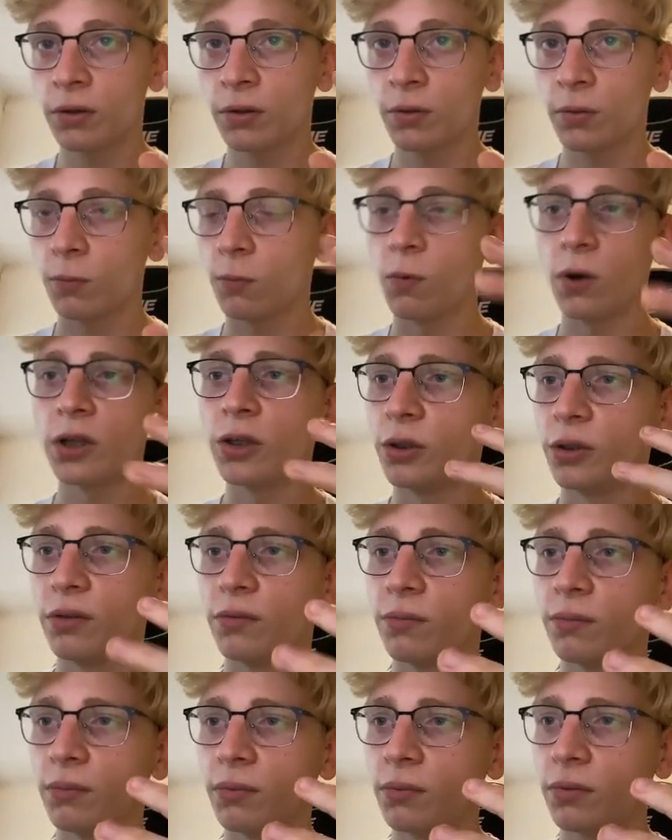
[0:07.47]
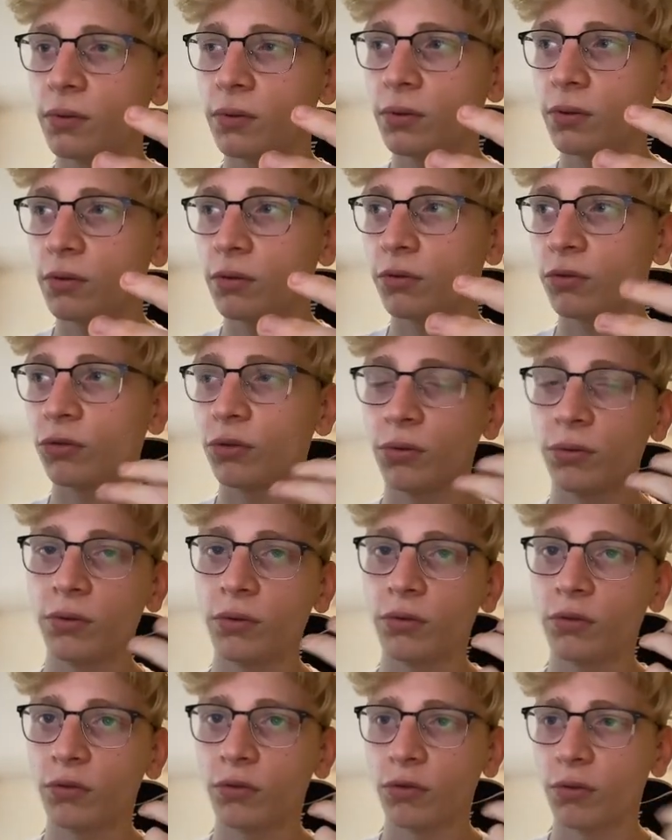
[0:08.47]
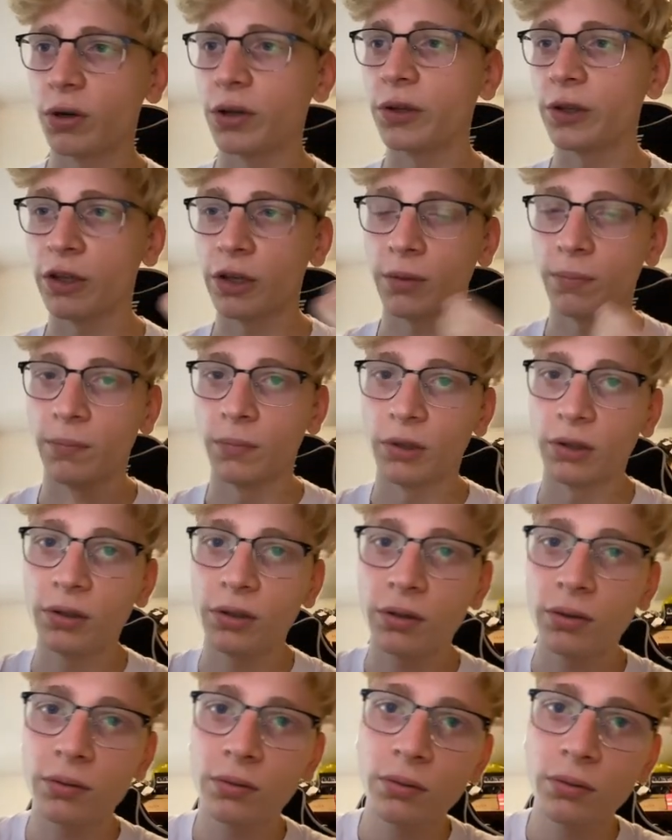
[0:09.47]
why you even should try to get money.